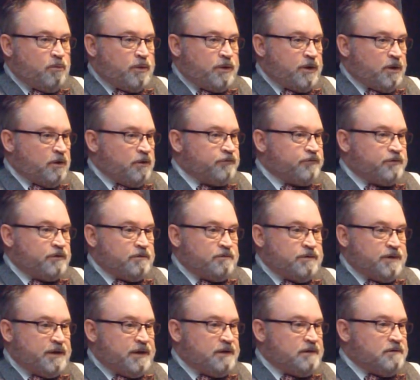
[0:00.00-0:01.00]
We also
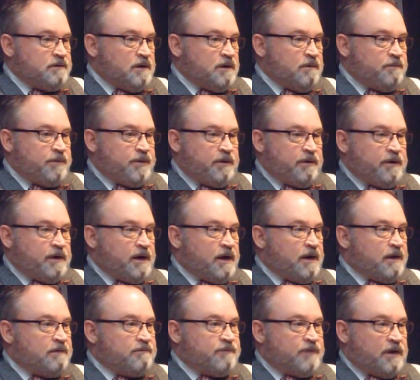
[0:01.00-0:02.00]
need
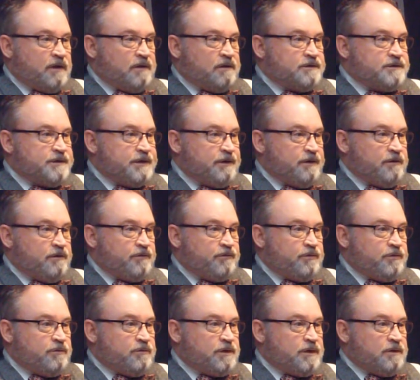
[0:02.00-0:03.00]
periodic
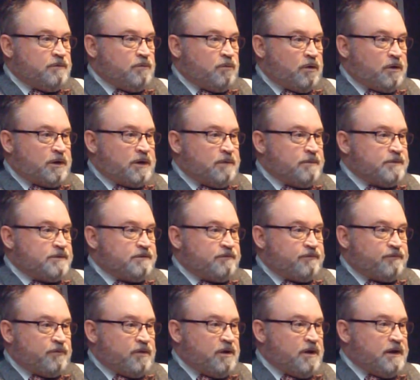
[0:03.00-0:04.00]
volunteers who can work up at the
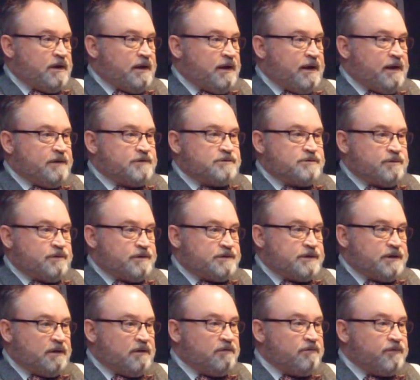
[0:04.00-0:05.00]
front and answer the
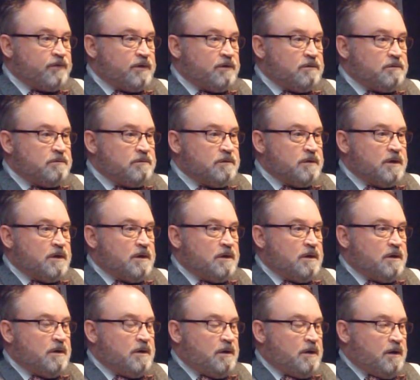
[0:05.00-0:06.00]
telephone.
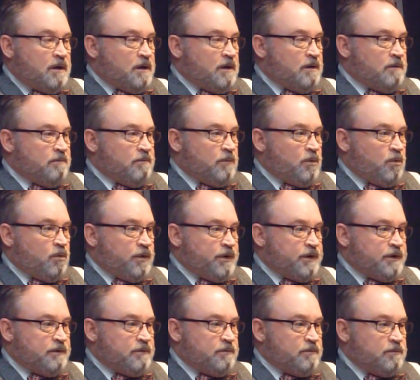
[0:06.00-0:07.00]

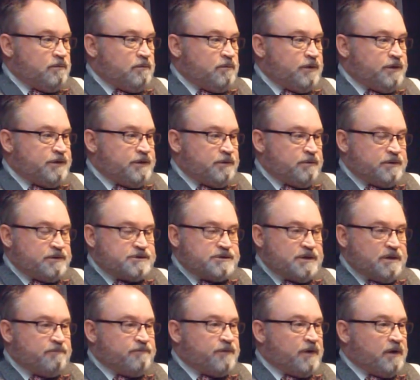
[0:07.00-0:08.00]
We do
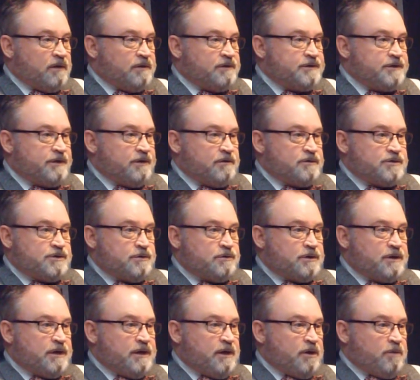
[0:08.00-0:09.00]
accept volunteers
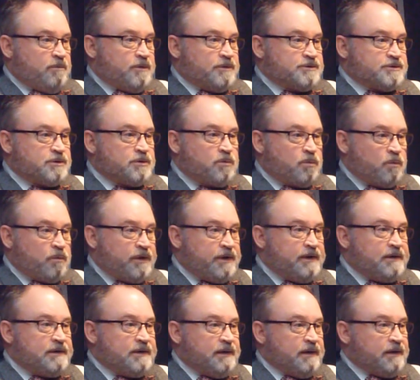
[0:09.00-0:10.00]
who can help us
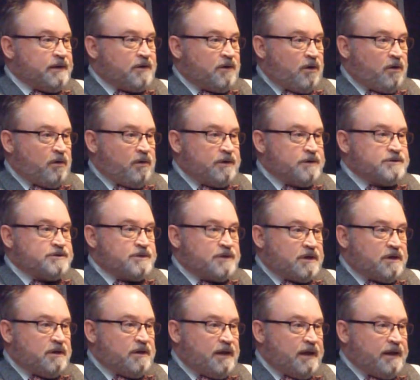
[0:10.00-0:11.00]
greet and encourage
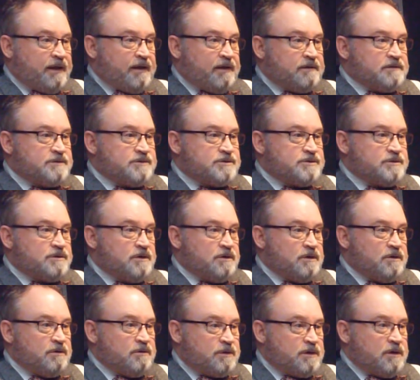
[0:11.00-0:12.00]
the clients
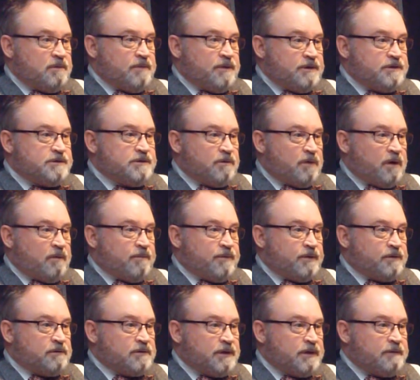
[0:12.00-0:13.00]
who come into our
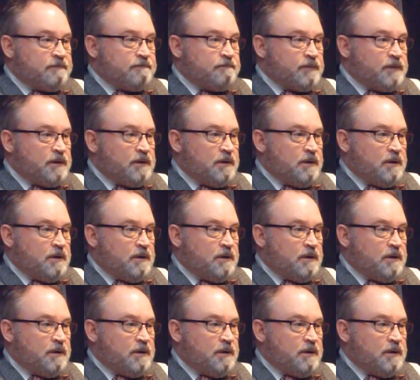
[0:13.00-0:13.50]
building.